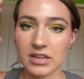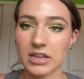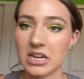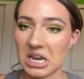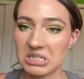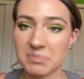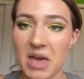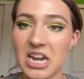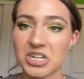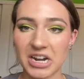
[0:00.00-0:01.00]
to
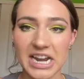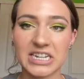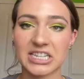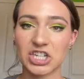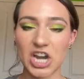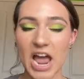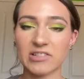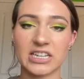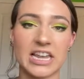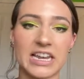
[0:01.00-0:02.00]
penetrate into the shaft
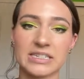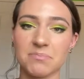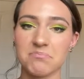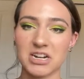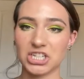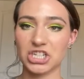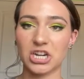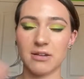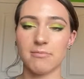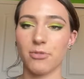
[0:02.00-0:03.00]
and get as much
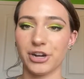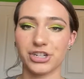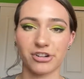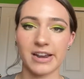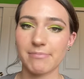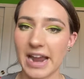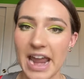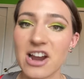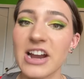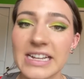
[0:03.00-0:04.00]
moisture in my
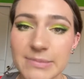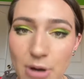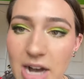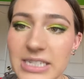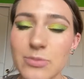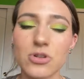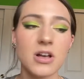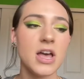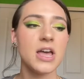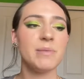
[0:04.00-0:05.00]
hair as possible,
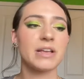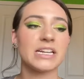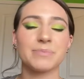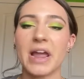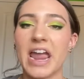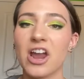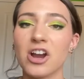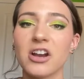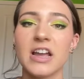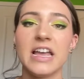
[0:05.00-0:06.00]
because my
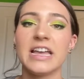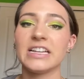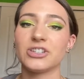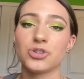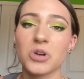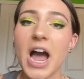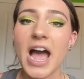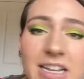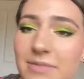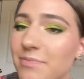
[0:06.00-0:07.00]
hair is dry.
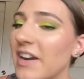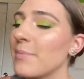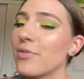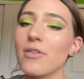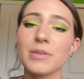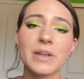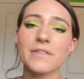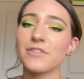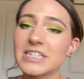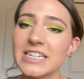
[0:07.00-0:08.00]
It's very prone to being
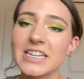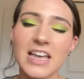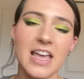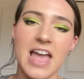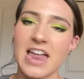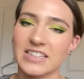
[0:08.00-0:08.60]
frizzy, and it's